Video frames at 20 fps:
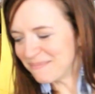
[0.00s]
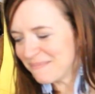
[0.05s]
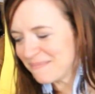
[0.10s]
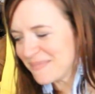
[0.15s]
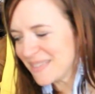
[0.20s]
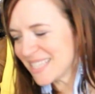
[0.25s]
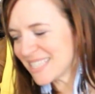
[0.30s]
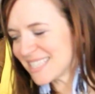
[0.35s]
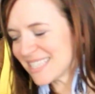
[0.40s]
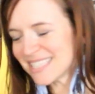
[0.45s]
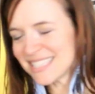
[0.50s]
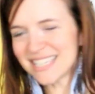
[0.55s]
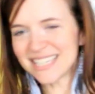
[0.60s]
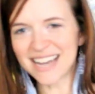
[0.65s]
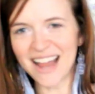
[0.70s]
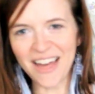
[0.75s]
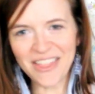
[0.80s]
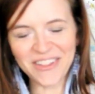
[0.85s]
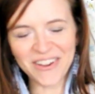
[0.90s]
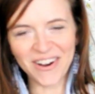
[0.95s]
This is
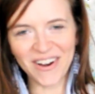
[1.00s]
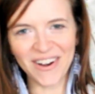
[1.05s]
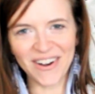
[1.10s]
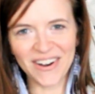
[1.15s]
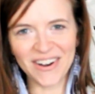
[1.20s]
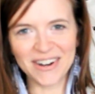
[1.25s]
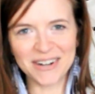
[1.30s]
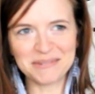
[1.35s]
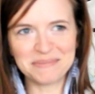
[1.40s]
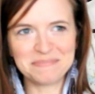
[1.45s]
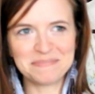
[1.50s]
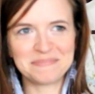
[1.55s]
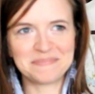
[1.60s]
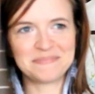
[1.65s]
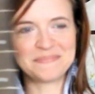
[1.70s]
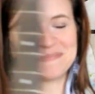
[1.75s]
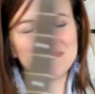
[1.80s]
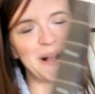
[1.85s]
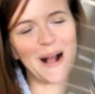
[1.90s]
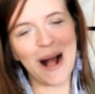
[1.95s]
another
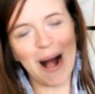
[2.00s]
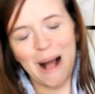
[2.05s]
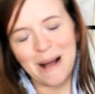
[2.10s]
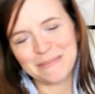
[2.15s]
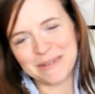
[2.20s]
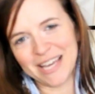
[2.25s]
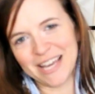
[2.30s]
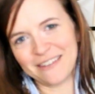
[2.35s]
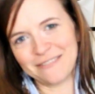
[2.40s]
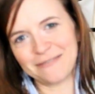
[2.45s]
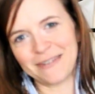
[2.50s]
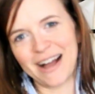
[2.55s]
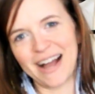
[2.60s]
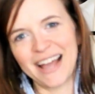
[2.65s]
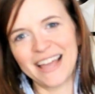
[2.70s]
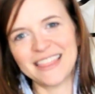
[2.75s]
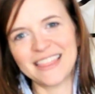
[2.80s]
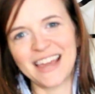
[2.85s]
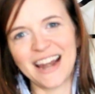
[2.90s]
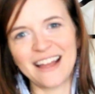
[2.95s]
hobby of
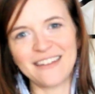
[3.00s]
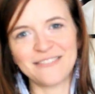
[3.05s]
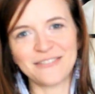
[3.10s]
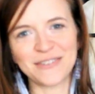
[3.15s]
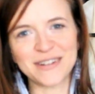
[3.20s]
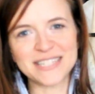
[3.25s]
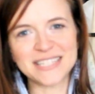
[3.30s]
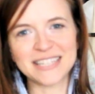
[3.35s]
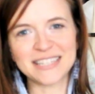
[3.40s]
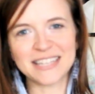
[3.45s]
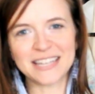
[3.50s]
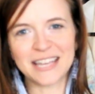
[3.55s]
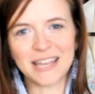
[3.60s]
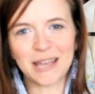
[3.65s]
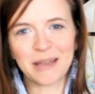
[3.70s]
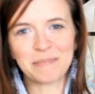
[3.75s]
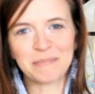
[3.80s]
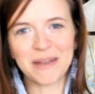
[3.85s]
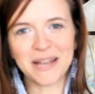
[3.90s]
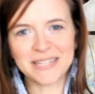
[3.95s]
mine that I've
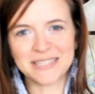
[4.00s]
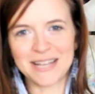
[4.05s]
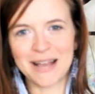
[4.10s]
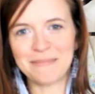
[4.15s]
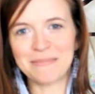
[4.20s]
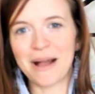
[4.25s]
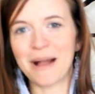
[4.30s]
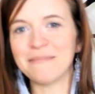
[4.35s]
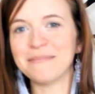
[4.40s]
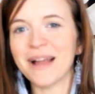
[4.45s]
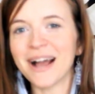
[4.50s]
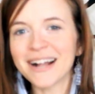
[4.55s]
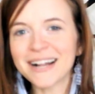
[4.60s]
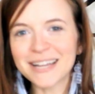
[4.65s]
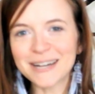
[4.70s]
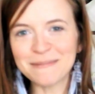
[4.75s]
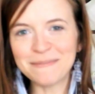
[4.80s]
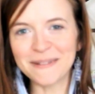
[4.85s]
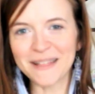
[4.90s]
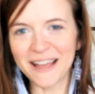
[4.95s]
recently picked up. I'm not
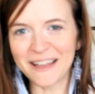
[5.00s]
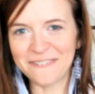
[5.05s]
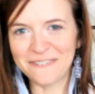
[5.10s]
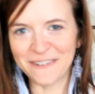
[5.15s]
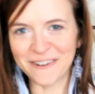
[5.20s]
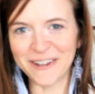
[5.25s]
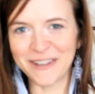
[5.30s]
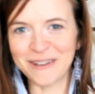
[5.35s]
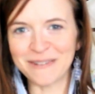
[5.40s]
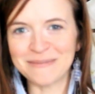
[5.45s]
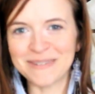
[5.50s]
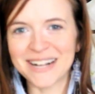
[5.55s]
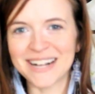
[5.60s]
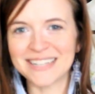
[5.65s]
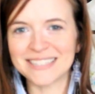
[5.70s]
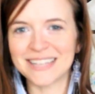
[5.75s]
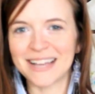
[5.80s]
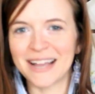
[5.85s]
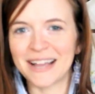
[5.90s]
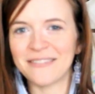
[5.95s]
going to play for you
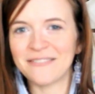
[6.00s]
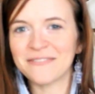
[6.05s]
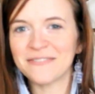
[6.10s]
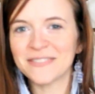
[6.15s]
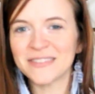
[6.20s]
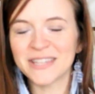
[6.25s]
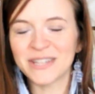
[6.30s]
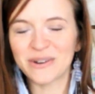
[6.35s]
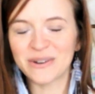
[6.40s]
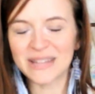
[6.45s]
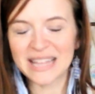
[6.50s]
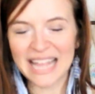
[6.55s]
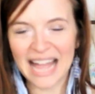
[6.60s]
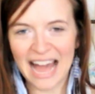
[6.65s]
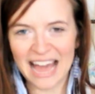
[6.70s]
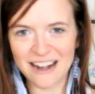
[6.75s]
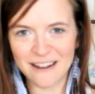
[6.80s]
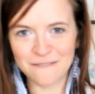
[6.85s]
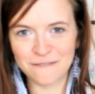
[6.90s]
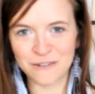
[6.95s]
because I've literally
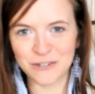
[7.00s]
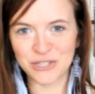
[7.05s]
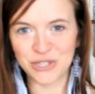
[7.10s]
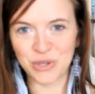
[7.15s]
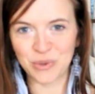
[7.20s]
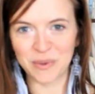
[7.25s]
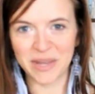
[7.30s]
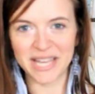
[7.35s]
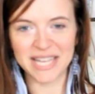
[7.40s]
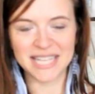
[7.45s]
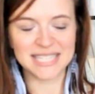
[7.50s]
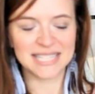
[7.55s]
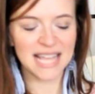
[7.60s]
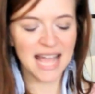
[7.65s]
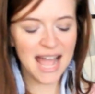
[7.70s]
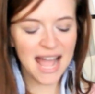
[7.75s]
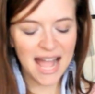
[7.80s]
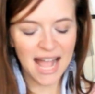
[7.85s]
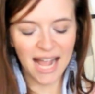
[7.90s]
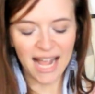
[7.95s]
had it for 2 weeks
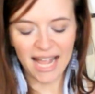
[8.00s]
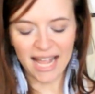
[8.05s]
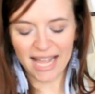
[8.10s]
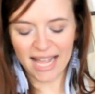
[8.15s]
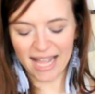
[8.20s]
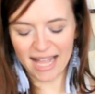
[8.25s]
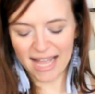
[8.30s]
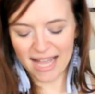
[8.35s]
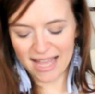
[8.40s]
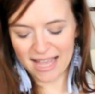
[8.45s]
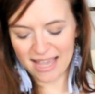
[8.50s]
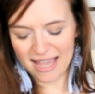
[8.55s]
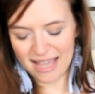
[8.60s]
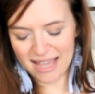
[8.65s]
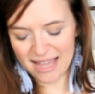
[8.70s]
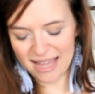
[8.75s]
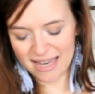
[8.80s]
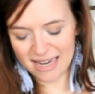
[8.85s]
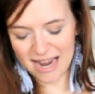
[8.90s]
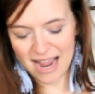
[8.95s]

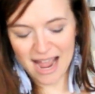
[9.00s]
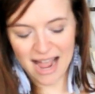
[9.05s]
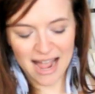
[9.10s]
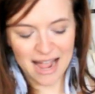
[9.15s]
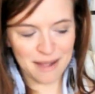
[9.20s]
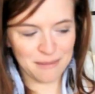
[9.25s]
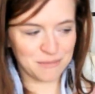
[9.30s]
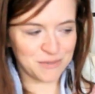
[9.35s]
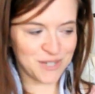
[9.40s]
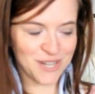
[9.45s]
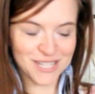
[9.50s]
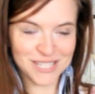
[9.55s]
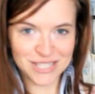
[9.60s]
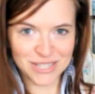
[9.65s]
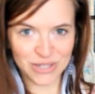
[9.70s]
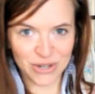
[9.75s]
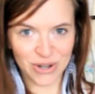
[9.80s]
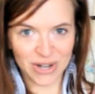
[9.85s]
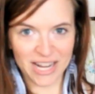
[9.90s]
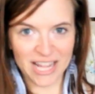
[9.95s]
and I'm
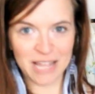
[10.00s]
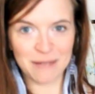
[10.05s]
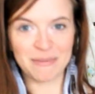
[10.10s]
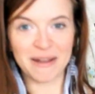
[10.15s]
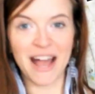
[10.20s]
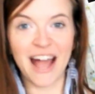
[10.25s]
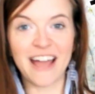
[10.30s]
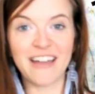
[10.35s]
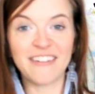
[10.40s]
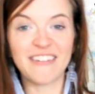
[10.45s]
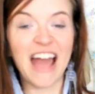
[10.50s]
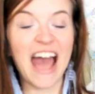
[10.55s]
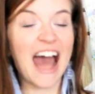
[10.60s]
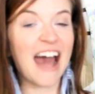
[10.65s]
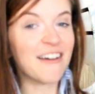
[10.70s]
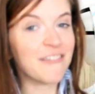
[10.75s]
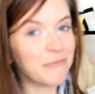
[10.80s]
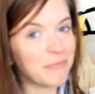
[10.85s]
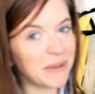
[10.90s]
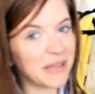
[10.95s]
just learning, but I
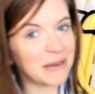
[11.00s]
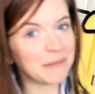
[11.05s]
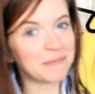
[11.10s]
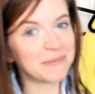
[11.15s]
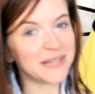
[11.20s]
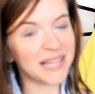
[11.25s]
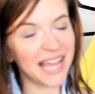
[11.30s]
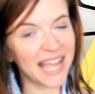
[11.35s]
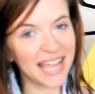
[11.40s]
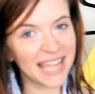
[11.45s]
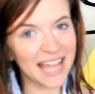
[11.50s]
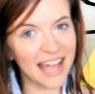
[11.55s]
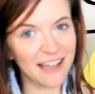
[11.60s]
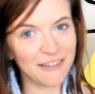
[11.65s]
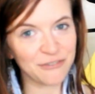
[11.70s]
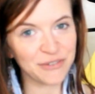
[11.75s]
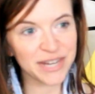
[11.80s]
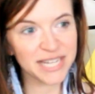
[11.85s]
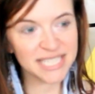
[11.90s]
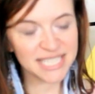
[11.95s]
have been playing
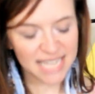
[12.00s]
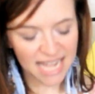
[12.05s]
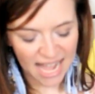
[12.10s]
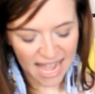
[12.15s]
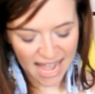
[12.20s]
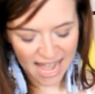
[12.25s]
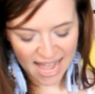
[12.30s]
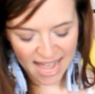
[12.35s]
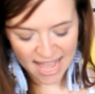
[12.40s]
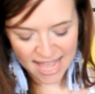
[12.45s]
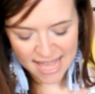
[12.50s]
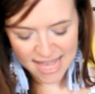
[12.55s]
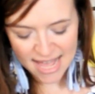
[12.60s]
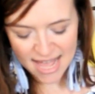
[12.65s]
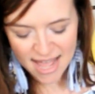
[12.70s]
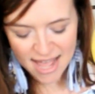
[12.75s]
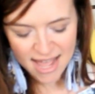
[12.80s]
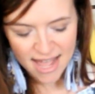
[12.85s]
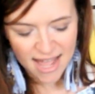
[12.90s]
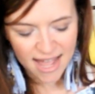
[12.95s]
every day
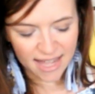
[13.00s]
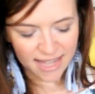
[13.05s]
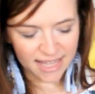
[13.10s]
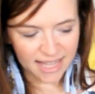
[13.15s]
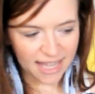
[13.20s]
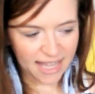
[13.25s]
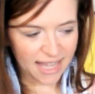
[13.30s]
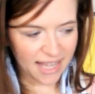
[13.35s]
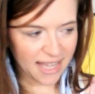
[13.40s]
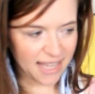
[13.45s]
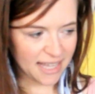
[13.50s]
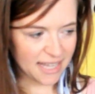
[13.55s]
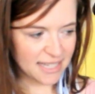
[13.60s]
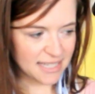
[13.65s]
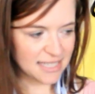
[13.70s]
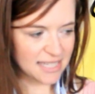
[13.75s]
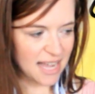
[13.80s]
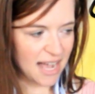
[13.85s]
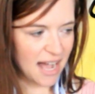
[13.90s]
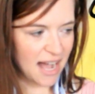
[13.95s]
and